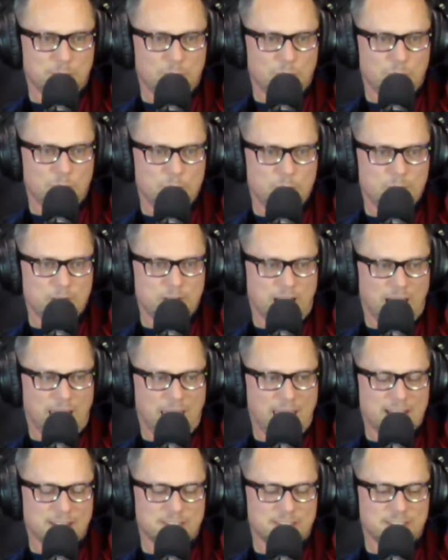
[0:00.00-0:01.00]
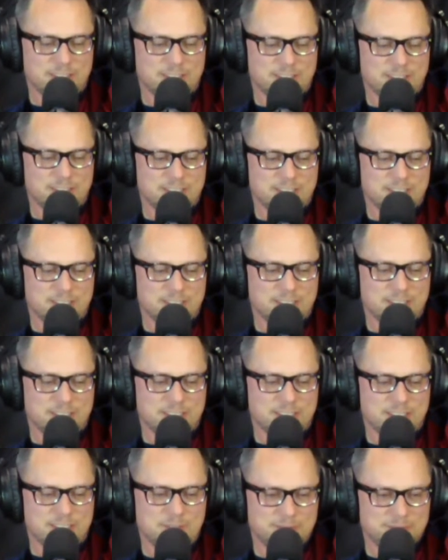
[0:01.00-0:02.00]
woman, an Aunt Stephen
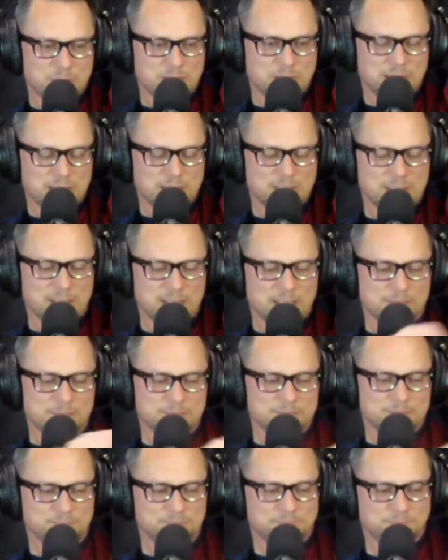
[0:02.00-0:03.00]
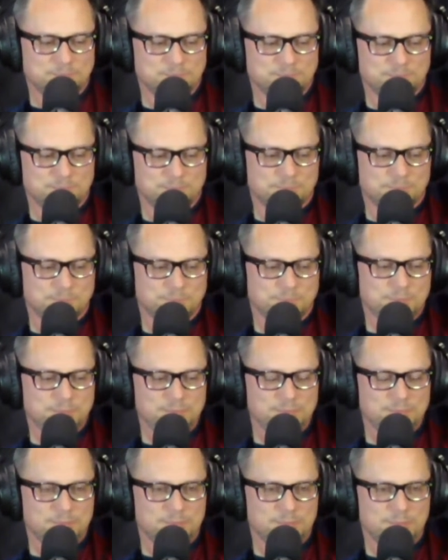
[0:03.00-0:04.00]
or something like that.
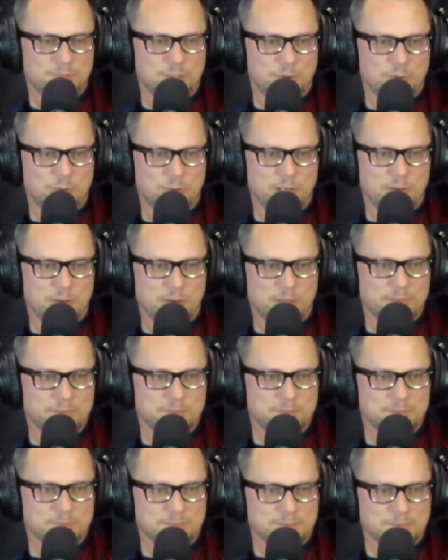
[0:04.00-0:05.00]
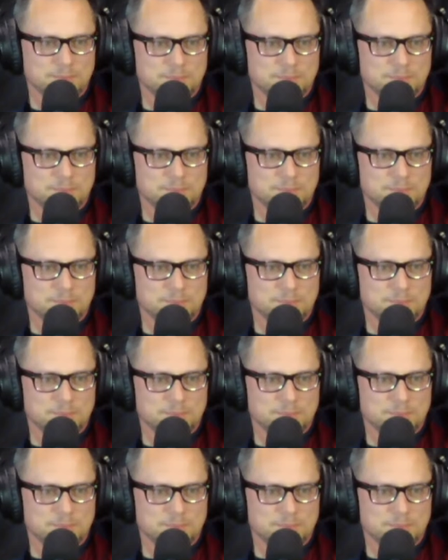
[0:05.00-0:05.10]
So anyway,